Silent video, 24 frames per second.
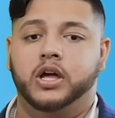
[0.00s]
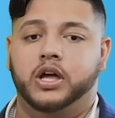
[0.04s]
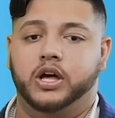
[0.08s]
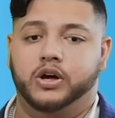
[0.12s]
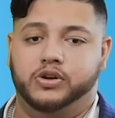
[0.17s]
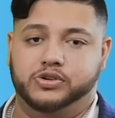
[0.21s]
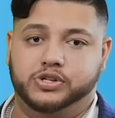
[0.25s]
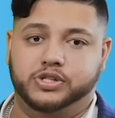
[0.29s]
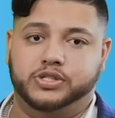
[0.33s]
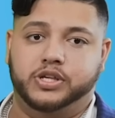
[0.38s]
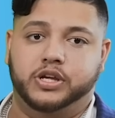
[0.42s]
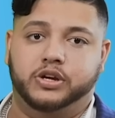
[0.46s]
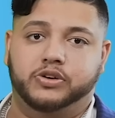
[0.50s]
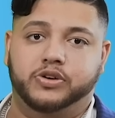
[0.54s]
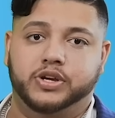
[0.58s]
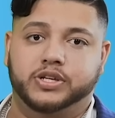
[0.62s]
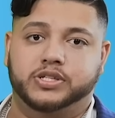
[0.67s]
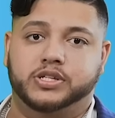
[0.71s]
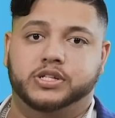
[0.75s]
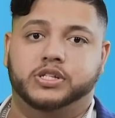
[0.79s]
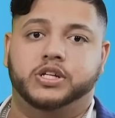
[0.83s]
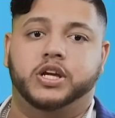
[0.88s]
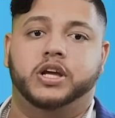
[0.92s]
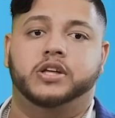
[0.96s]
It'll just
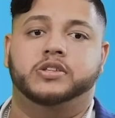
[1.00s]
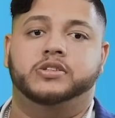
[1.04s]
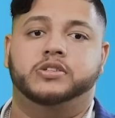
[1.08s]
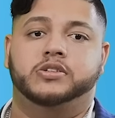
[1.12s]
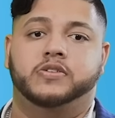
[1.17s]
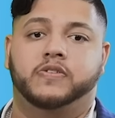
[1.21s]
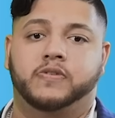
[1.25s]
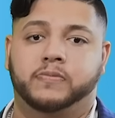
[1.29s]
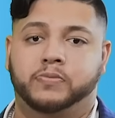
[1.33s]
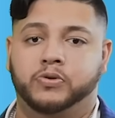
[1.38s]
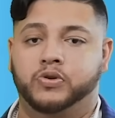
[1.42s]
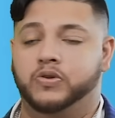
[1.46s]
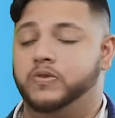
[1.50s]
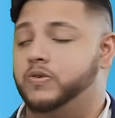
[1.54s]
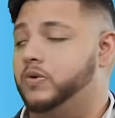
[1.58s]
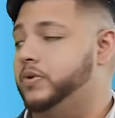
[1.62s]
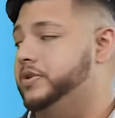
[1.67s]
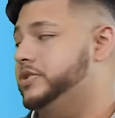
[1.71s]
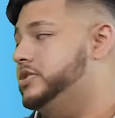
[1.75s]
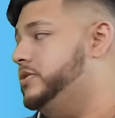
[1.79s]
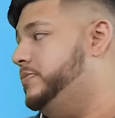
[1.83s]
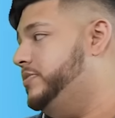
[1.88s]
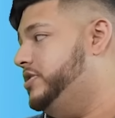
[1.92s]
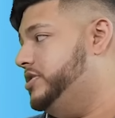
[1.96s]
increase the chances of approval
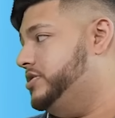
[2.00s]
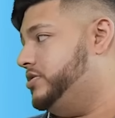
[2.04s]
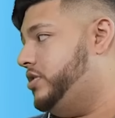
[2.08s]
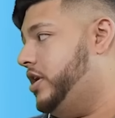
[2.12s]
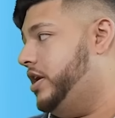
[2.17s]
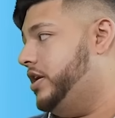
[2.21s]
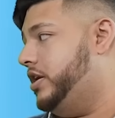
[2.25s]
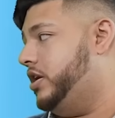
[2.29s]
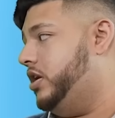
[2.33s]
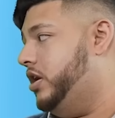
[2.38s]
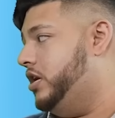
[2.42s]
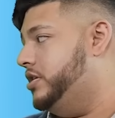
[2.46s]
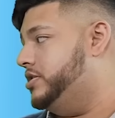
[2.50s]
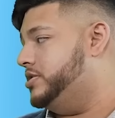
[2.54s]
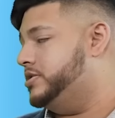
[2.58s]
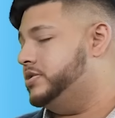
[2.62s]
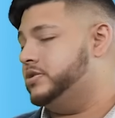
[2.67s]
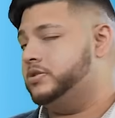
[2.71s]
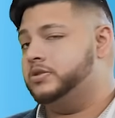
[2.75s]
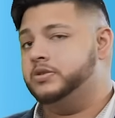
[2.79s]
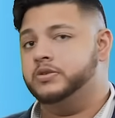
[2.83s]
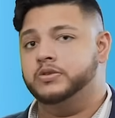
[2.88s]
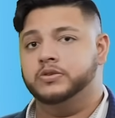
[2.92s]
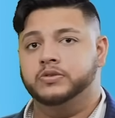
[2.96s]
with some of these credit
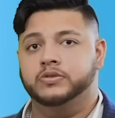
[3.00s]
cards.